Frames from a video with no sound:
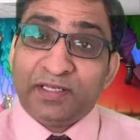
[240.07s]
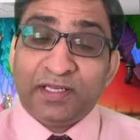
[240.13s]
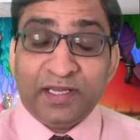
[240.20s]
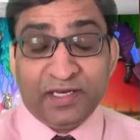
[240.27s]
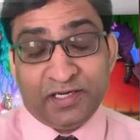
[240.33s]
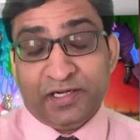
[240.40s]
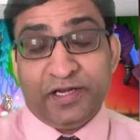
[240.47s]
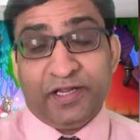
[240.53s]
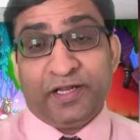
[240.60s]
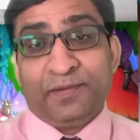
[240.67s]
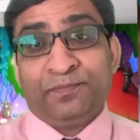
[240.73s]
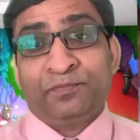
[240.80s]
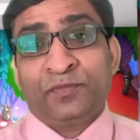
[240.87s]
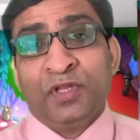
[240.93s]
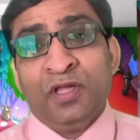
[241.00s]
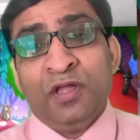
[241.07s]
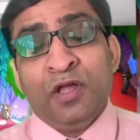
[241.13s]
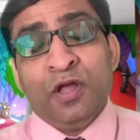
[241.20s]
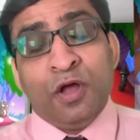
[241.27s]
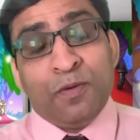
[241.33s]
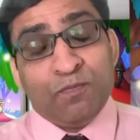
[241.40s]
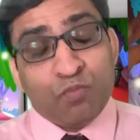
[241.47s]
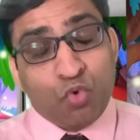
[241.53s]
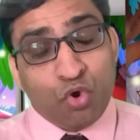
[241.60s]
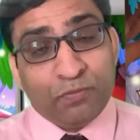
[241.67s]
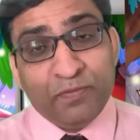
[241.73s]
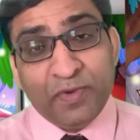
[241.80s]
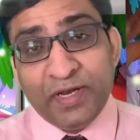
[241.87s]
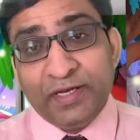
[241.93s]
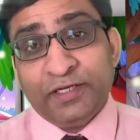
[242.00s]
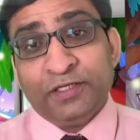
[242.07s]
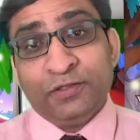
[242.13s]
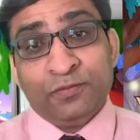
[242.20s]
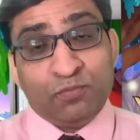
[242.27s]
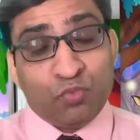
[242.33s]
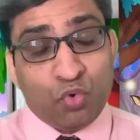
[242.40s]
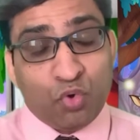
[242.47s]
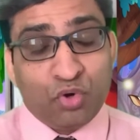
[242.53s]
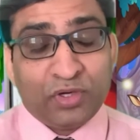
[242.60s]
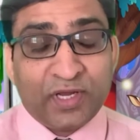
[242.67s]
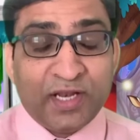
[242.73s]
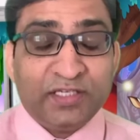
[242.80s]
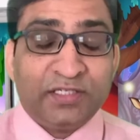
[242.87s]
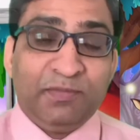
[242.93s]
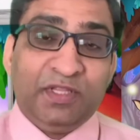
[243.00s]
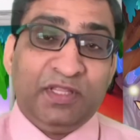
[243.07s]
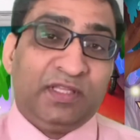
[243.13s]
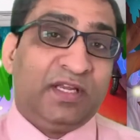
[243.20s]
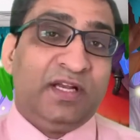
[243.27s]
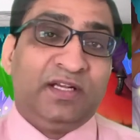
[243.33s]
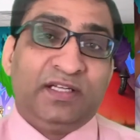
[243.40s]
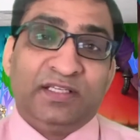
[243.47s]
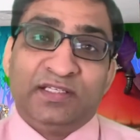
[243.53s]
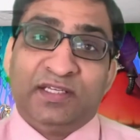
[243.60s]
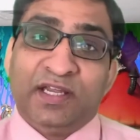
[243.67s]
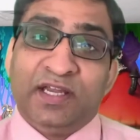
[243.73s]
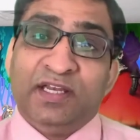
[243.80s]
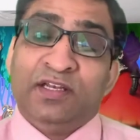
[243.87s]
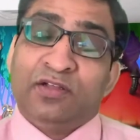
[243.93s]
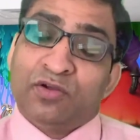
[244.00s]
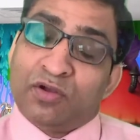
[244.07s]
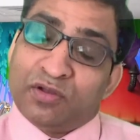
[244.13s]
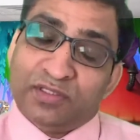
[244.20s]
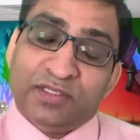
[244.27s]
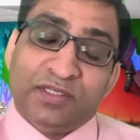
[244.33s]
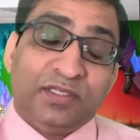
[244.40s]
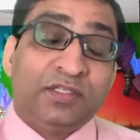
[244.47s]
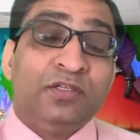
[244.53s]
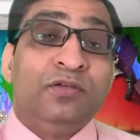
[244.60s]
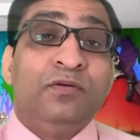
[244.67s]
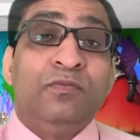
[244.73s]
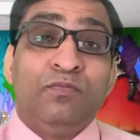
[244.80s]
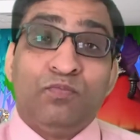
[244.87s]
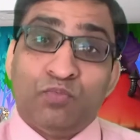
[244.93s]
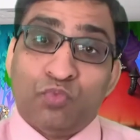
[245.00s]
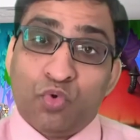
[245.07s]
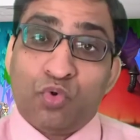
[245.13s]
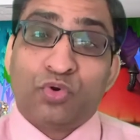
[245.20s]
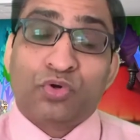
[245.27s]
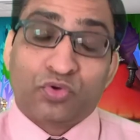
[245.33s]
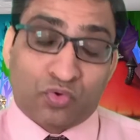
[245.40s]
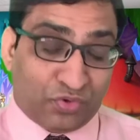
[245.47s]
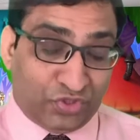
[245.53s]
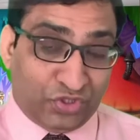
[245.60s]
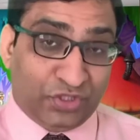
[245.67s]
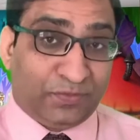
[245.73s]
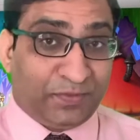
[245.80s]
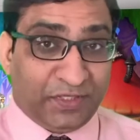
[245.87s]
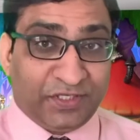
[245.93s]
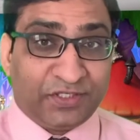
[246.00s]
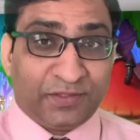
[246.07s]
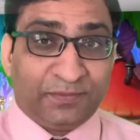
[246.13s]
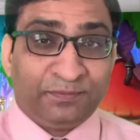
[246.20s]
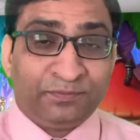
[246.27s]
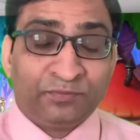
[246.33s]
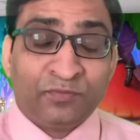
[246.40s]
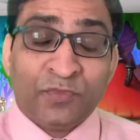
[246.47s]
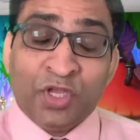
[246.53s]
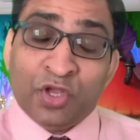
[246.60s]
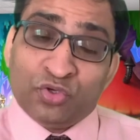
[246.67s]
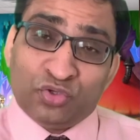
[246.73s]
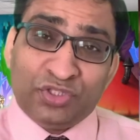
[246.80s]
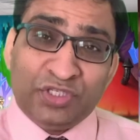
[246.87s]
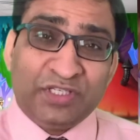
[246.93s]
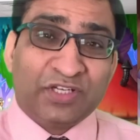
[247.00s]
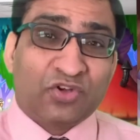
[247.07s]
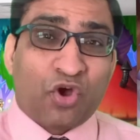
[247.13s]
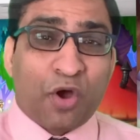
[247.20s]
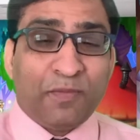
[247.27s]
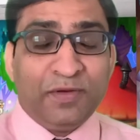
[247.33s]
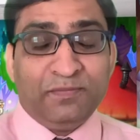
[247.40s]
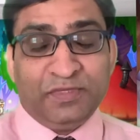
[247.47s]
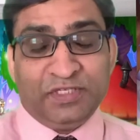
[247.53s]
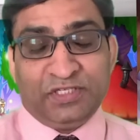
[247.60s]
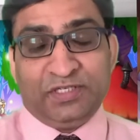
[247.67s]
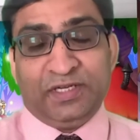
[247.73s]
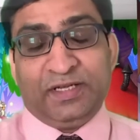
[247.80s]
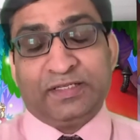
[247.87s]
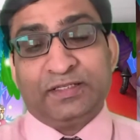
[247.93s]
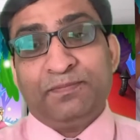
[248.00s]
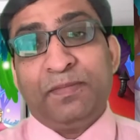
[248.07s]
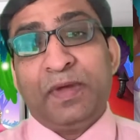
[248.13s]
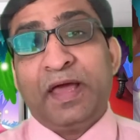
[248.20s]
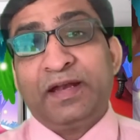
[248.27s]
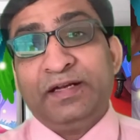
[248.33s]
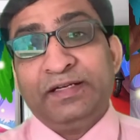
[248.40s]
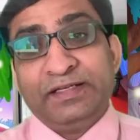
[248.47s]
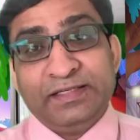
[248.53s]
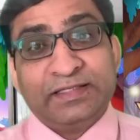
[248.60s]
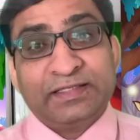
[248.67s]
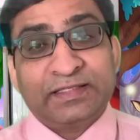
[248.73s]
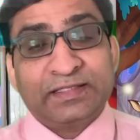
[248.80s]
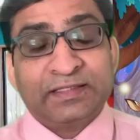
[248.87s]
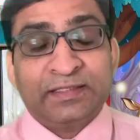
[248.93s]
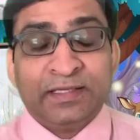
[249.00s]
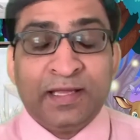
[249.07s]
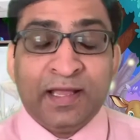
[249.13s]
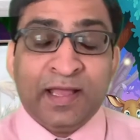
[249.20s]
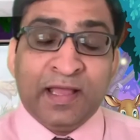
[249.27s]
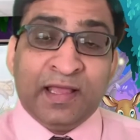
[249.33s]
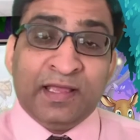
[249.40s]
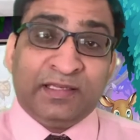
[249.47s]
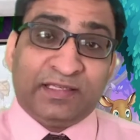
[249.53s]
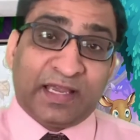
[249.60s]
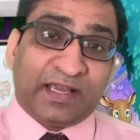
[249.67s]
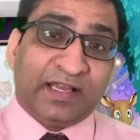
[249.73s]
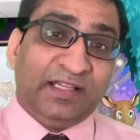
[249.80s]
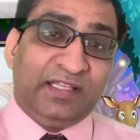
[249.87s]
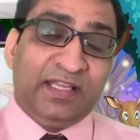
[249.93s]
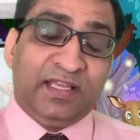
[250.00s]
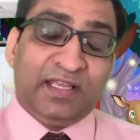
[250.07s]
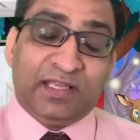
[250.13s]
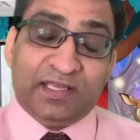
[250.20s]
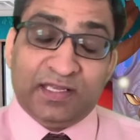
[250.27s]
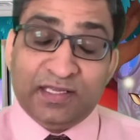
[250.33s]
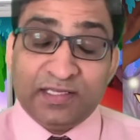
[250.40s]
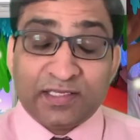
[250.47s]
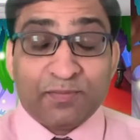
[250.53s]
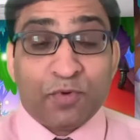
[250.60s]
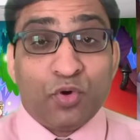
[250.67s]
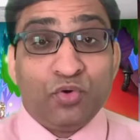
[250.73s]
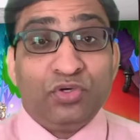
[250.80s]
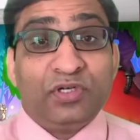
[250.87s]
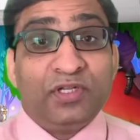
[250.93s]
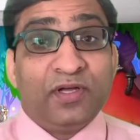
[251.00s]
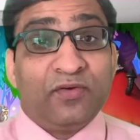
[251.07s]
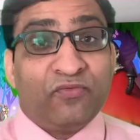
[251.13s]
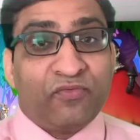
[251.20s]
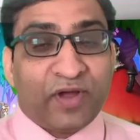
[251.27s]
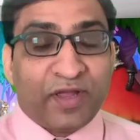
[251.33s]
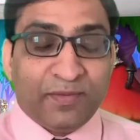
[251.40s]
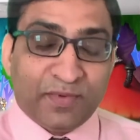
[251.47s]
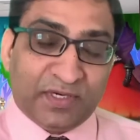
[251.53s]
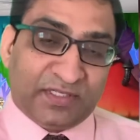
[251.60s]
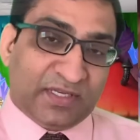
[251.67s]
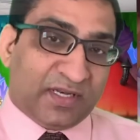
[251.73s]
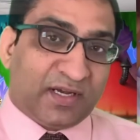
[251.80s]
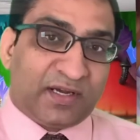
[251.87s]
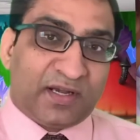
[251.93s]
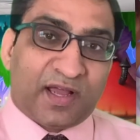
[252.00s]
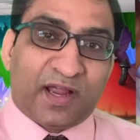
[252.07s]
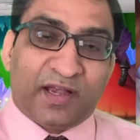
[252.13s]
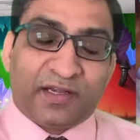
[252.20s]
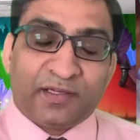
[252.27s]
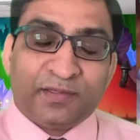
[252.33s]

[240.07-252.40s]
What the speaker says: in a day. More milk, more calcium in the intestine causes more constipation. So these are common mistakes parent does. Second thing is about the fibers in the diet.